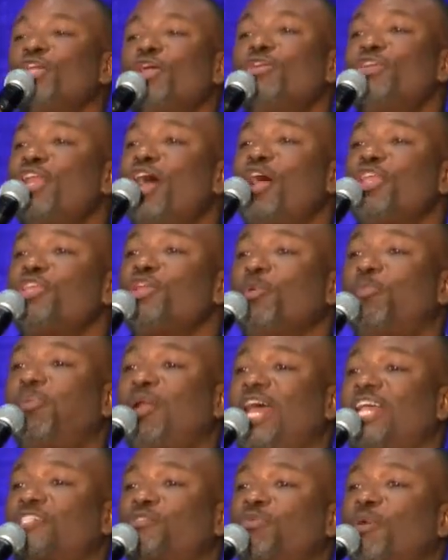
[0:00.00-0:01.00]
You know you
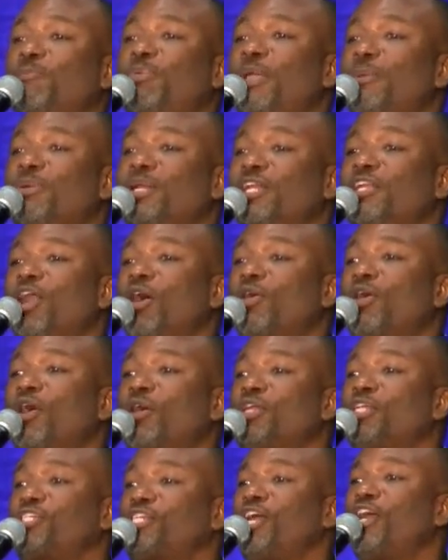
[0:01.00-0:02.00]
blessed when people that don't go
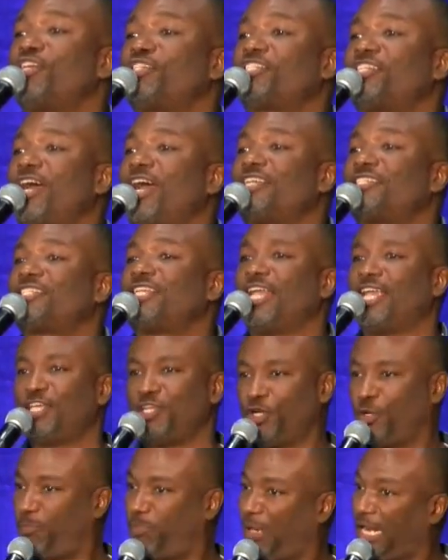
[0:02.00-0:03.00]
to church start saying,
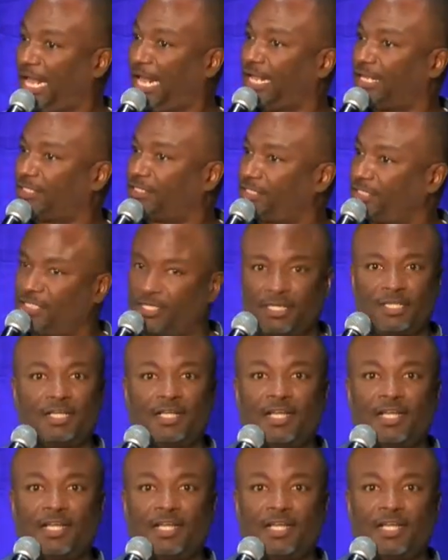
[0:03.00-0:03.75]
you blessed.